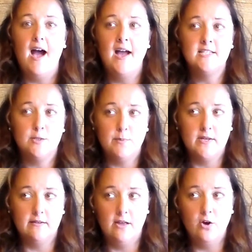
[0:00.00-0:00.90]
I
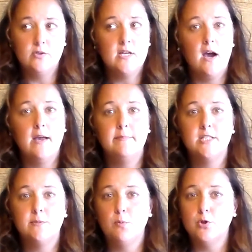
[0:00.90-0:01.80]
spent a long time
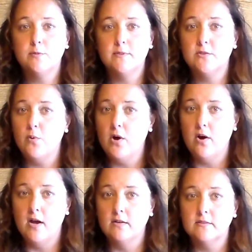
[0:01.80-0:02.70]
in Sportsman's
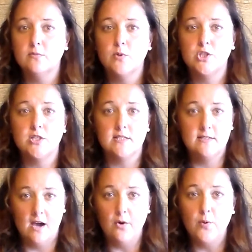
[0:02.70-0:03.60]
Warehouse, which is
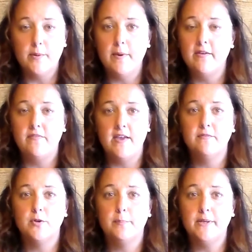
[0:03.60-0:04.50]
not one of my
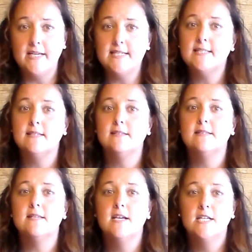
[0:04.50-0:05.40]
favorite
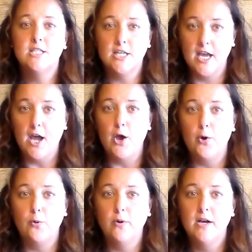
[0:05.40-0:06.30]
places to
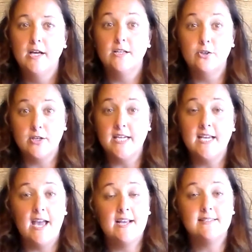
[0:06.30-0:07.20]
go,
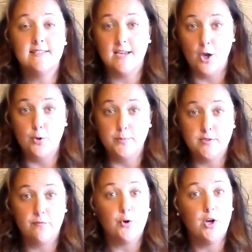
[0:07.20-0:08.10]
looking at
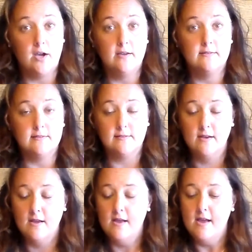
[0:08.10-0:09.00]
scopes for guns.